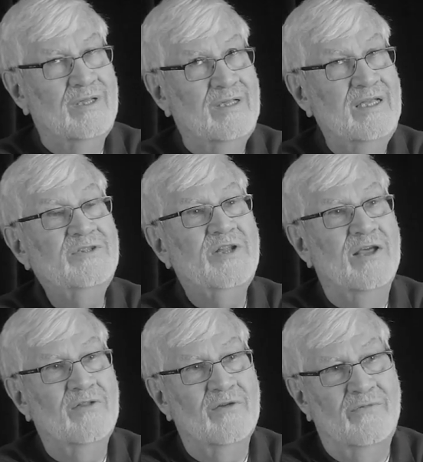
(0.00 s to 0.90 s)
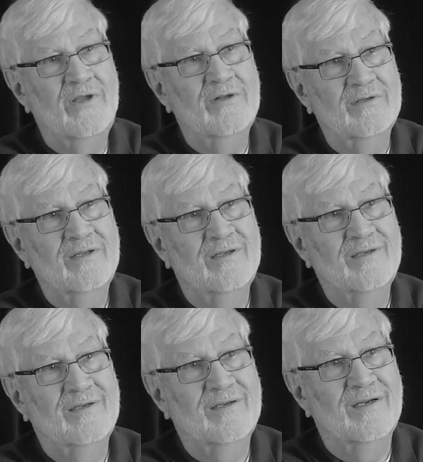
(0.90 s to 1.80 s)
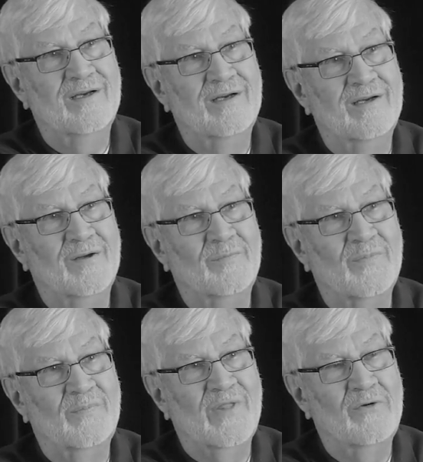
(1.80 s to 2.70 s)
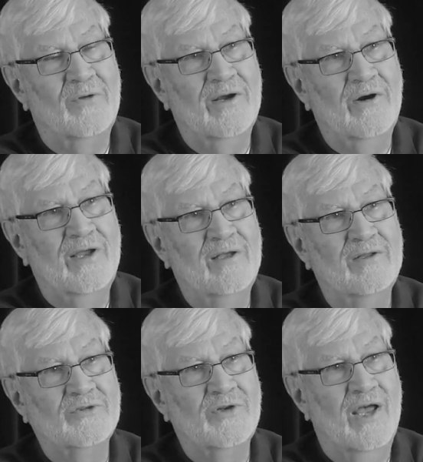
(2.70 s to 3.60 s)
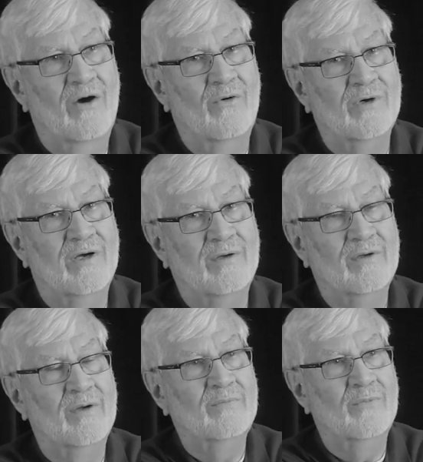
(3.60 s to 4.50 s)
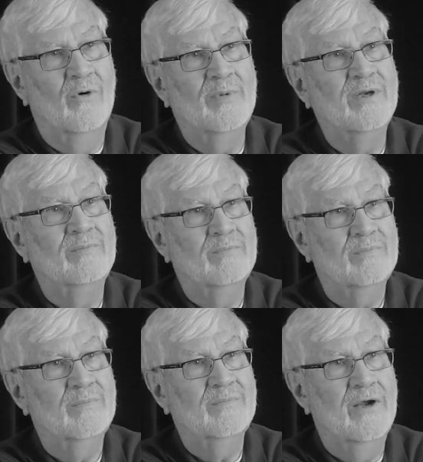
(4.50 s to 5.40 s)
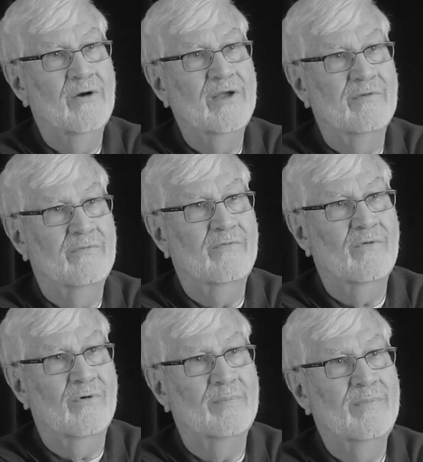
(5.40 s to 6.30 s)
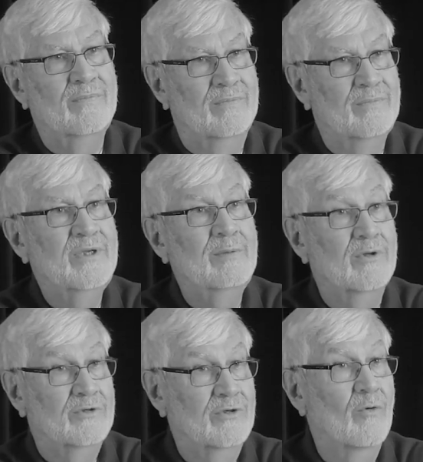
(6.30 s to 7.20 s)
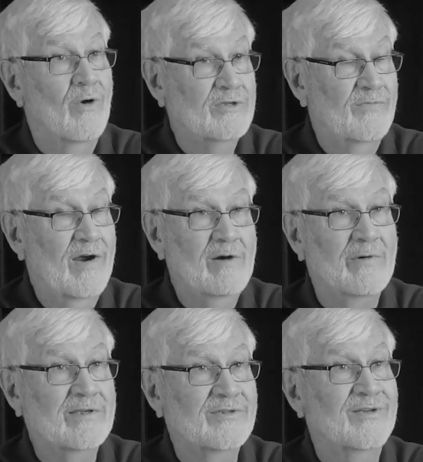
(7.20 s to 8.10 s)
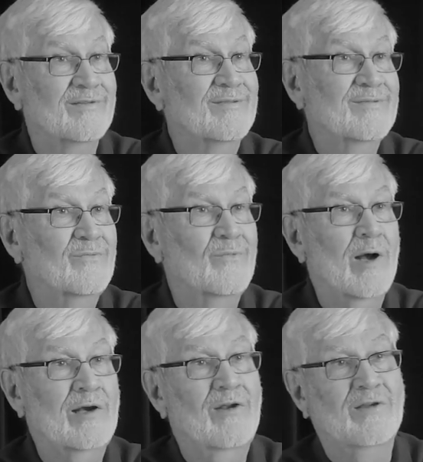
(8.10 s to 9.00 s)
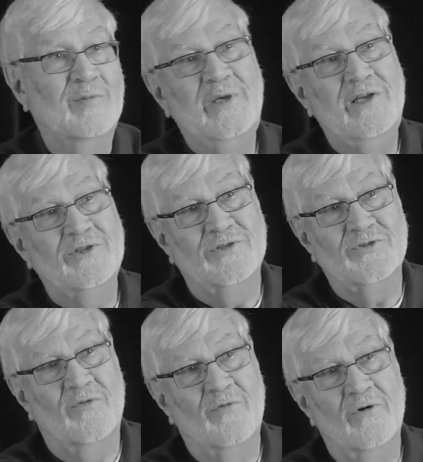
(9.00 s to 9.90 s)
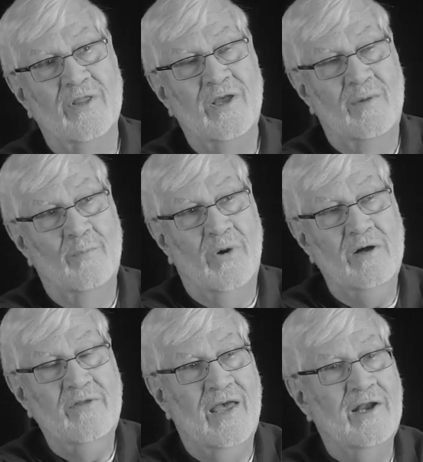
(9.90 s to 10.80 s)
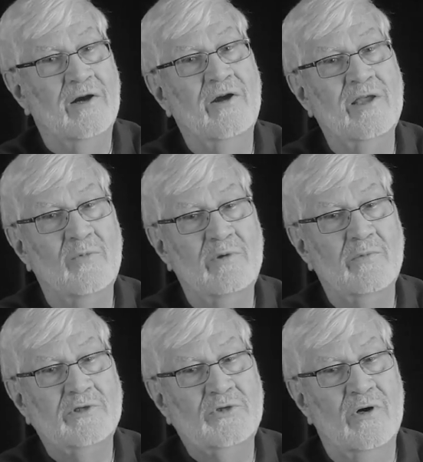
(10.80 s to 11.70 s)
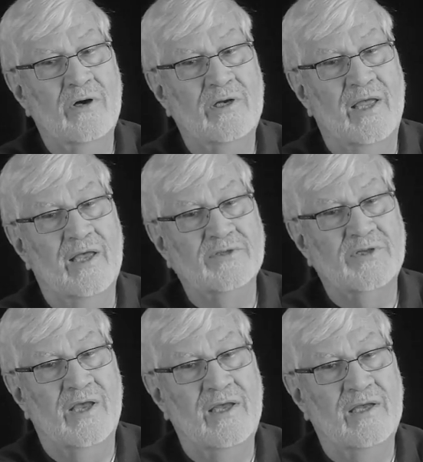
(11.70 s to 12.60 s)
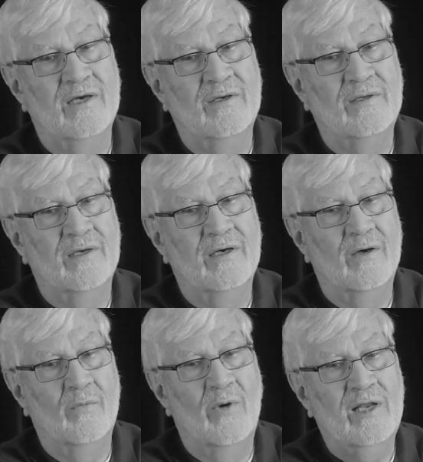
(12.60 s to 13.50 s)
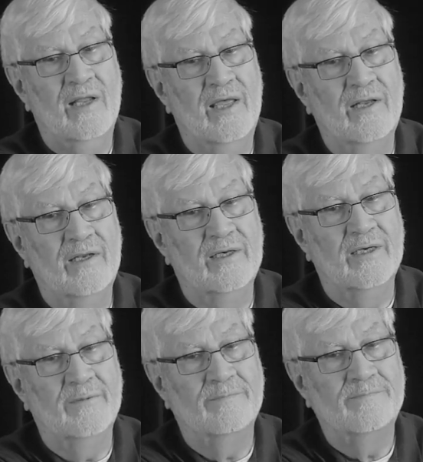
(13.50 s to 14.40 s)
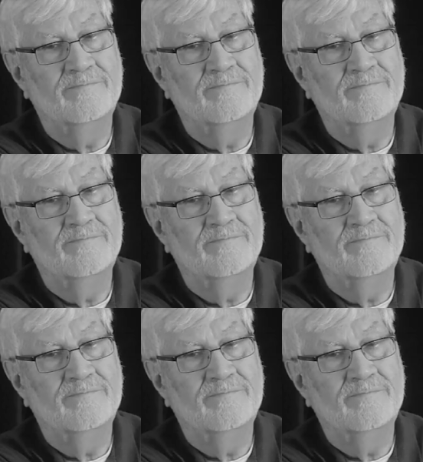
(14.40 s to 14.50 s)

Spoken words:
east end of the field. That whole area is now an open area for people to go watch fireworks and walk along the beach and so forth. Part of that area we restored as a wetland